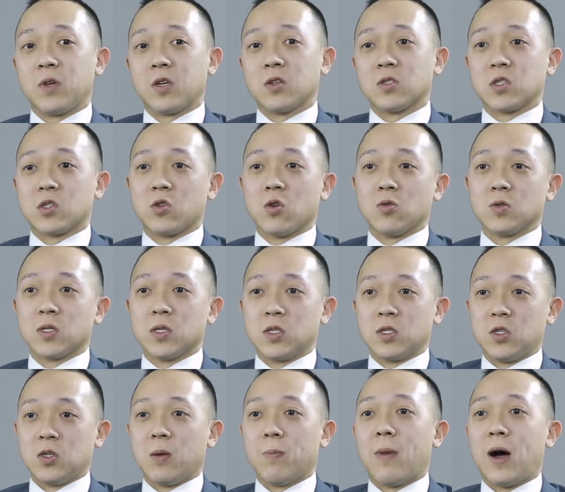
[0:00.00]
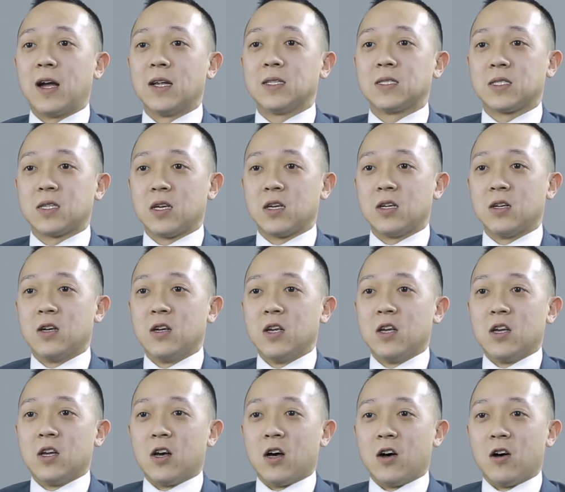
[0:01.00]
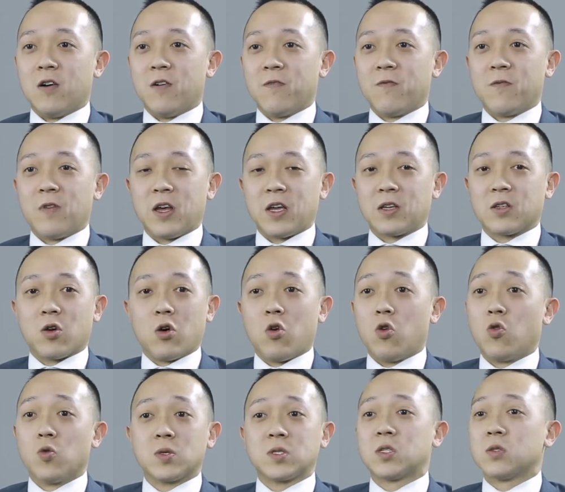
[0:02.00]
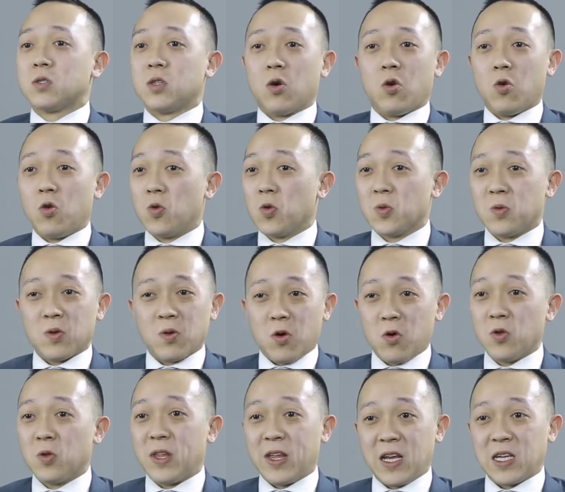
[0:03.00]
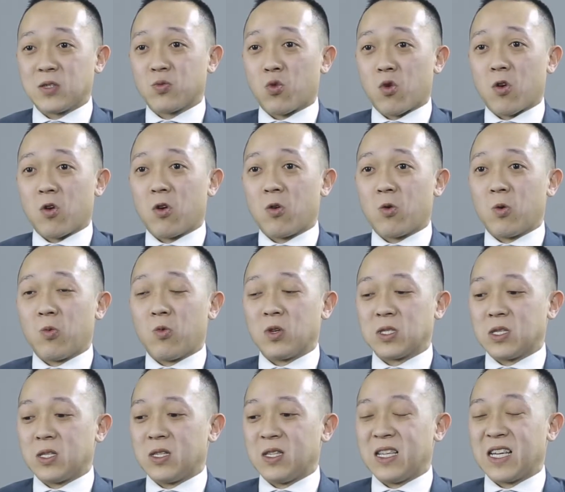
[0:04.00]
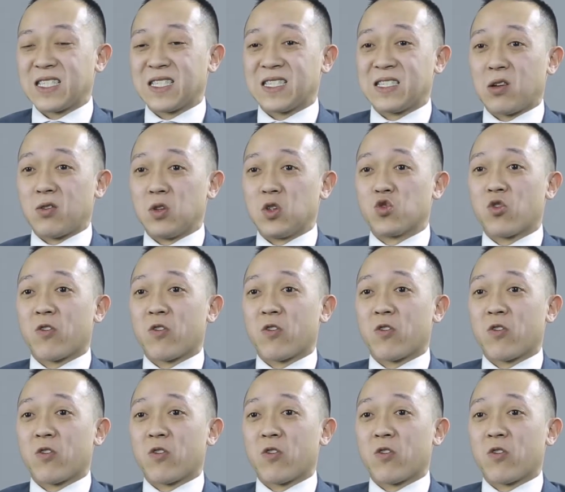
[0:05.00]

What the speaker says: because it goes into the mindset of like the old days where it wasn't necessarily